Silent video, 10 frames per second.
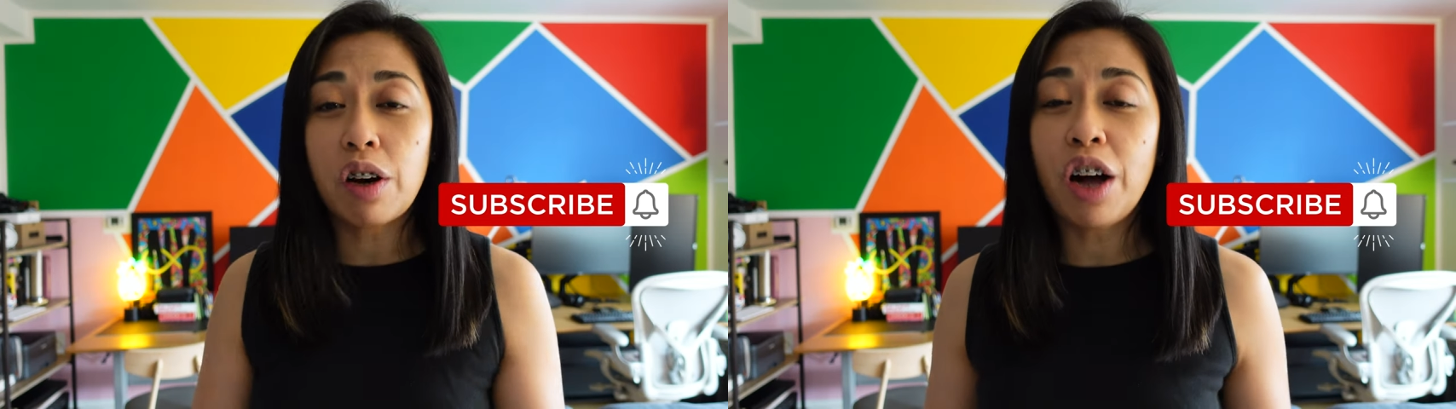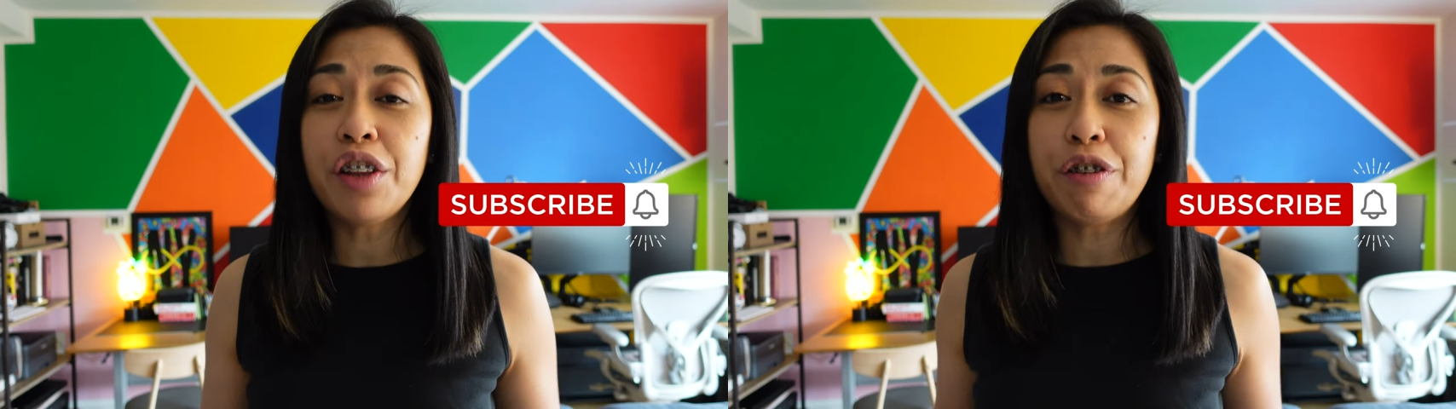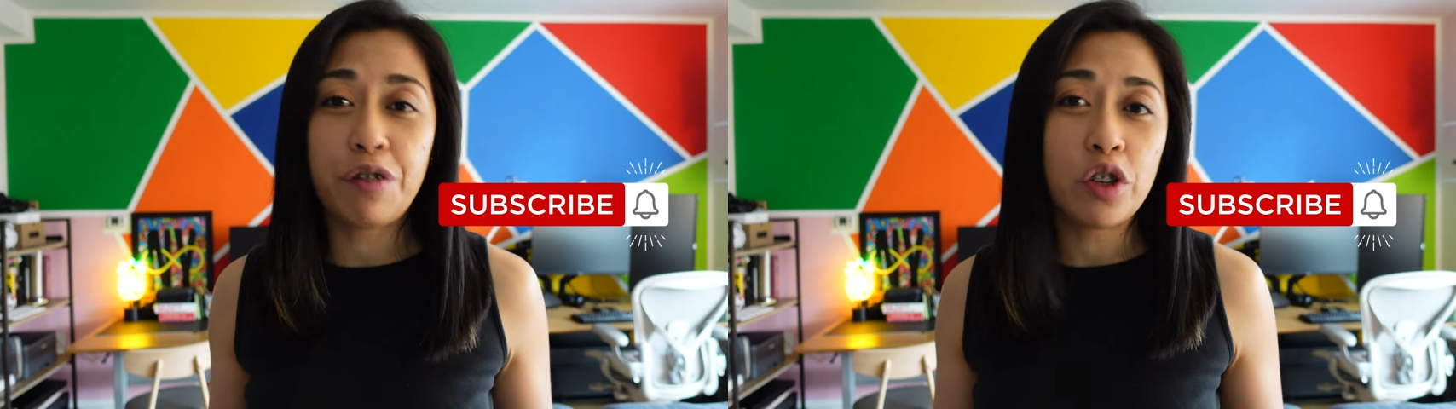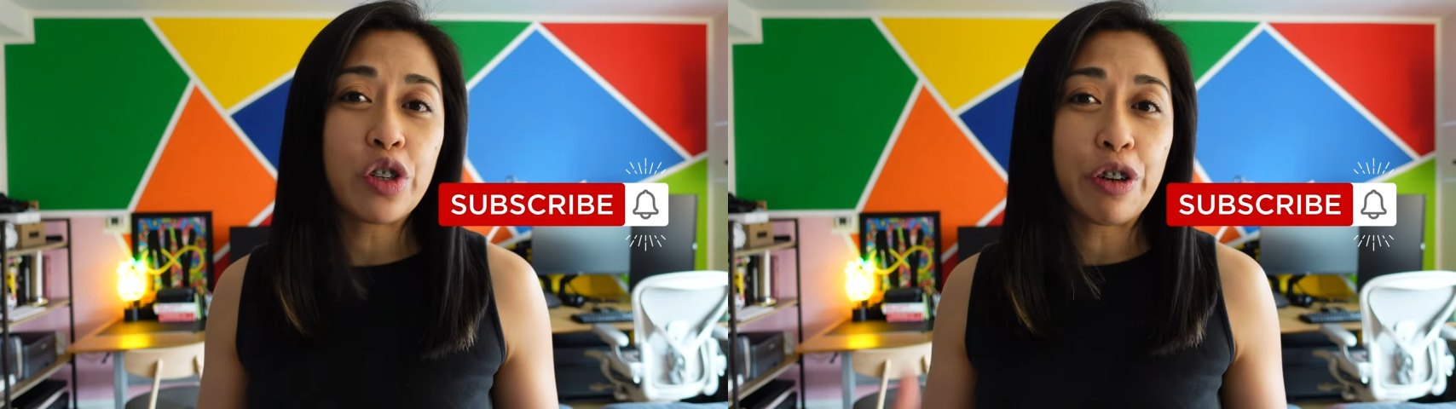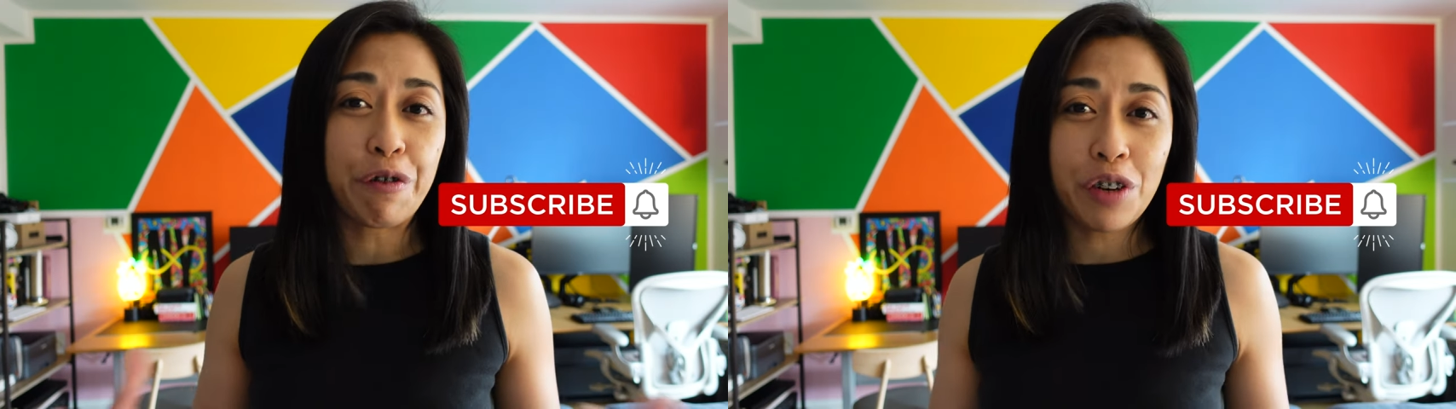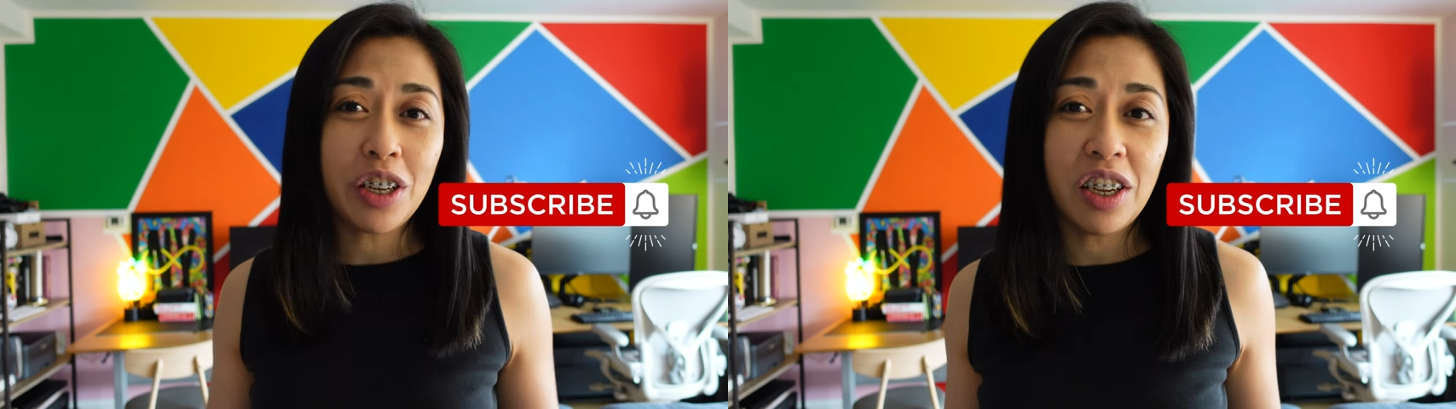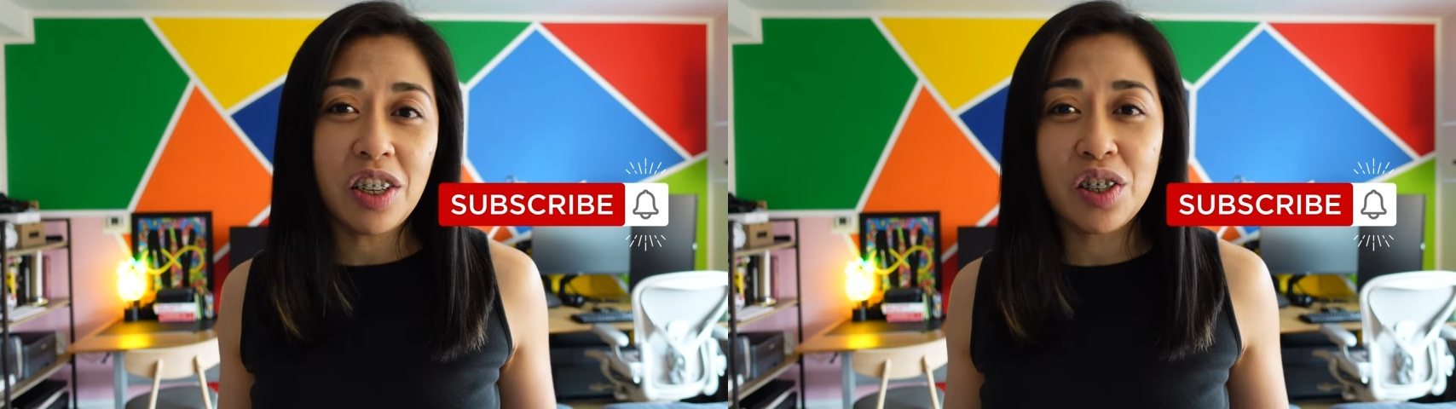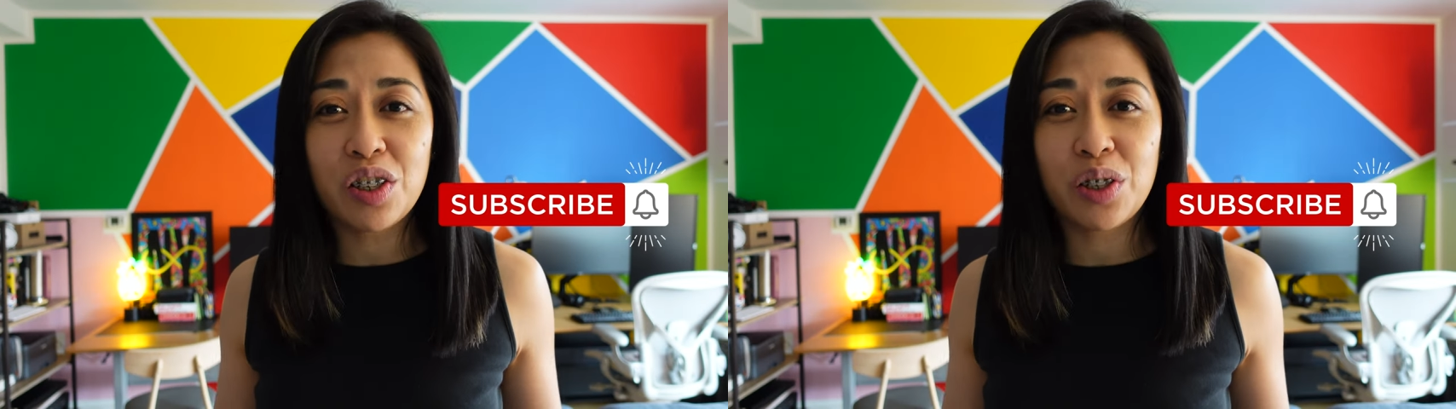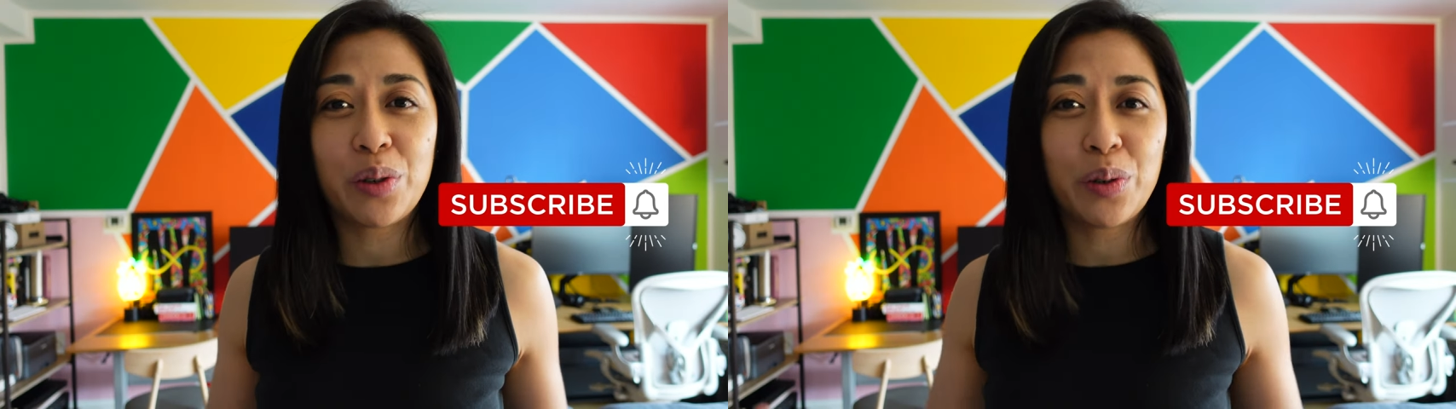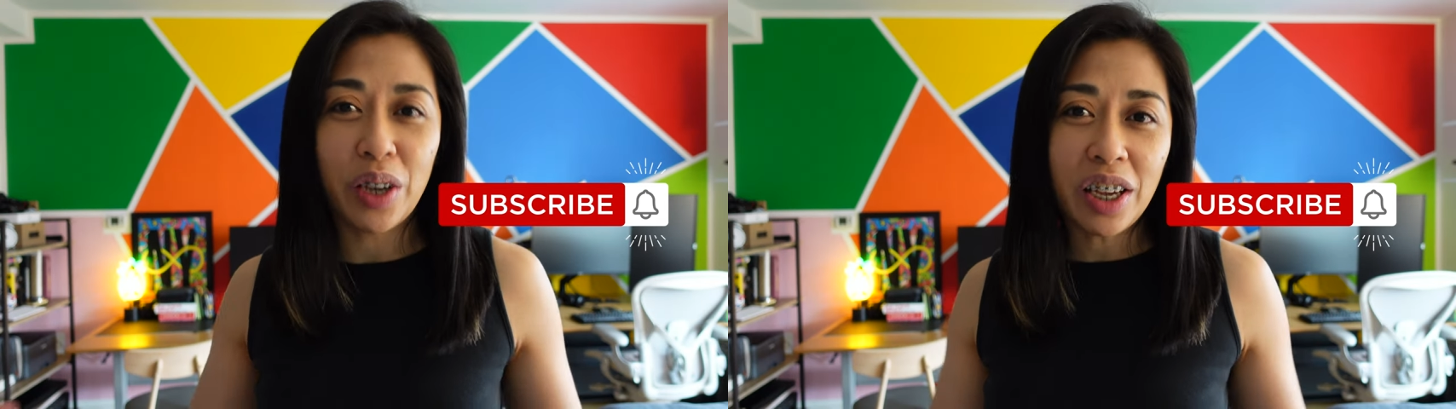all the future free things to
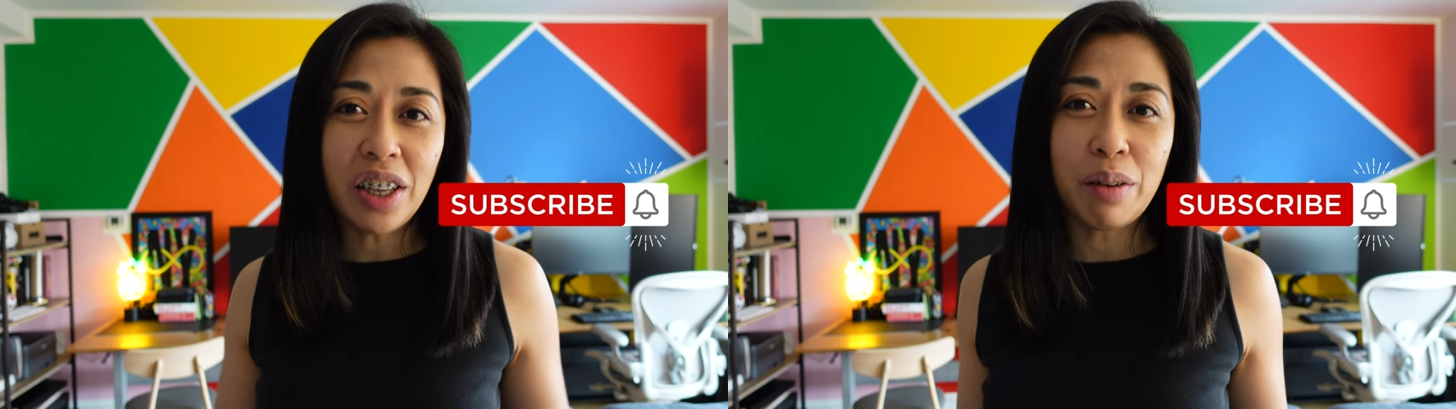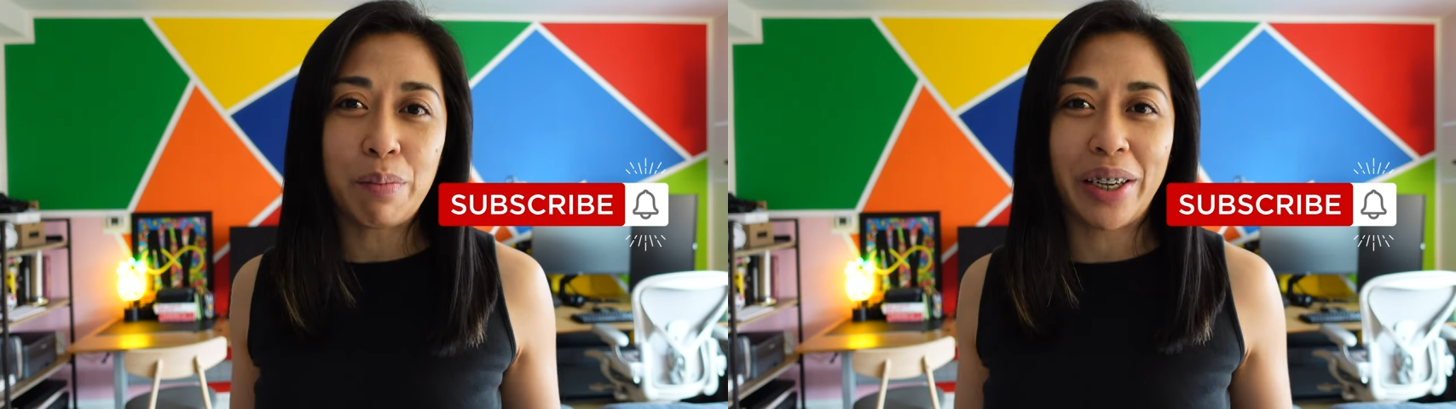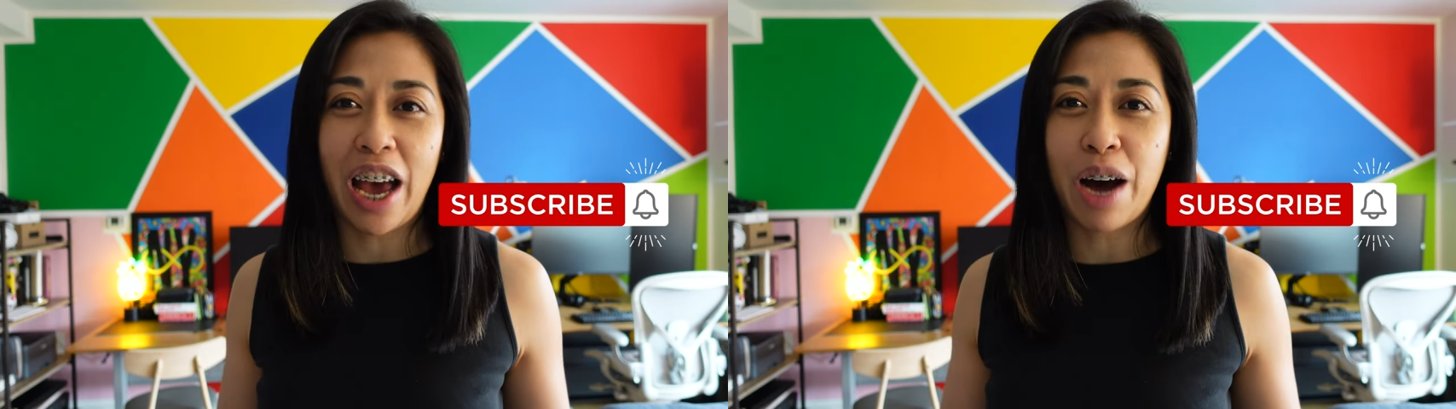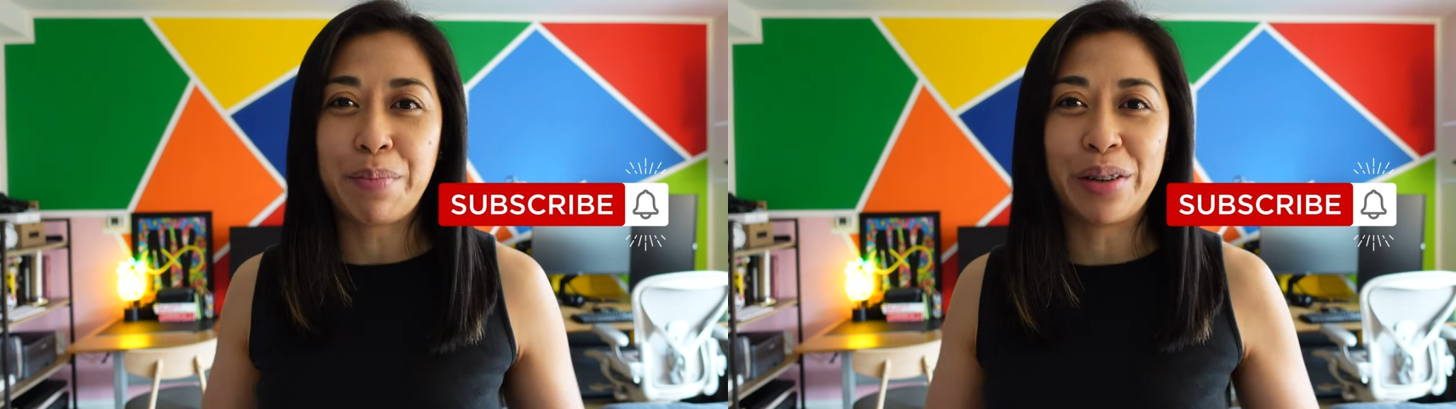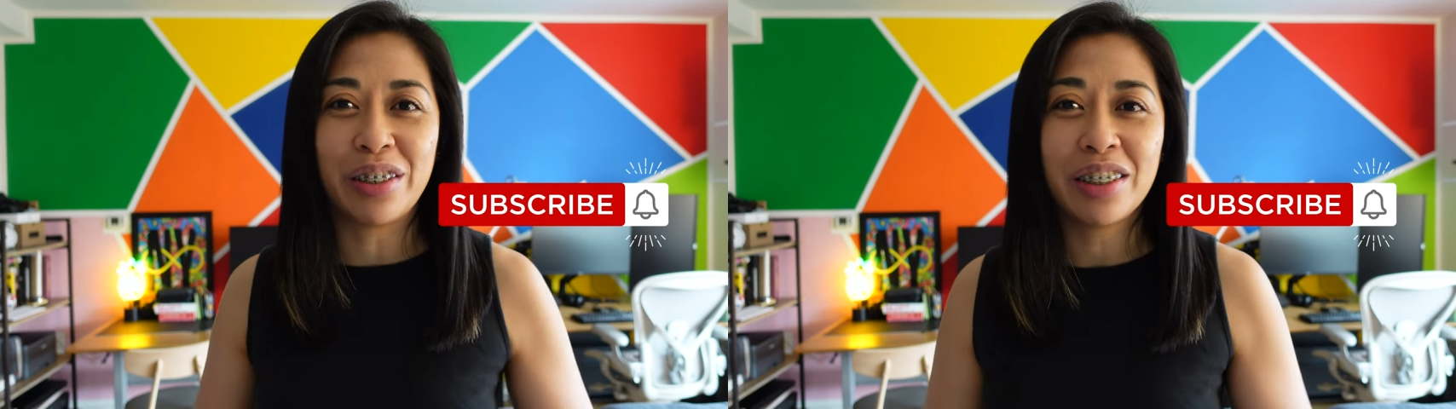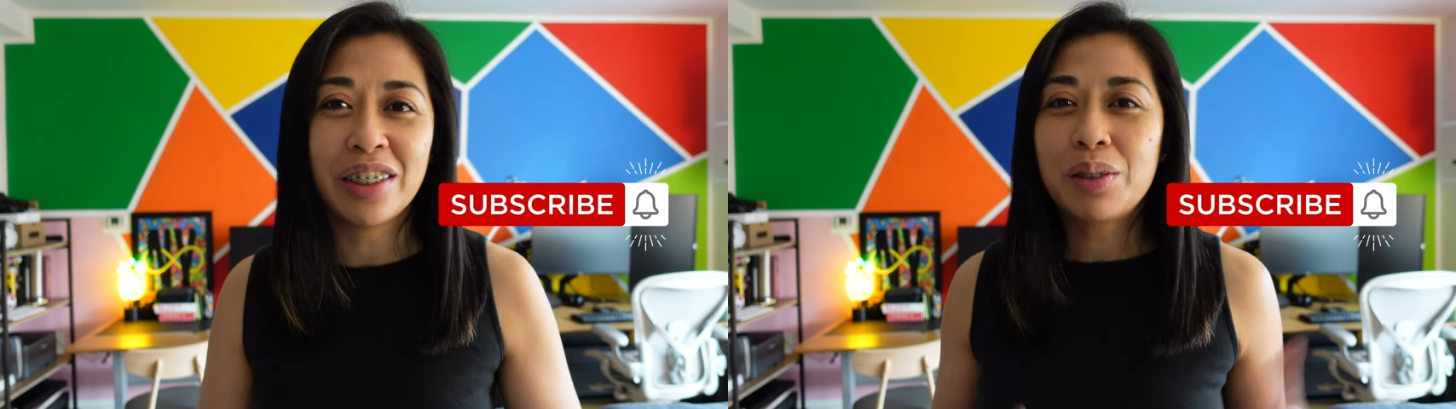do in the Big Apple.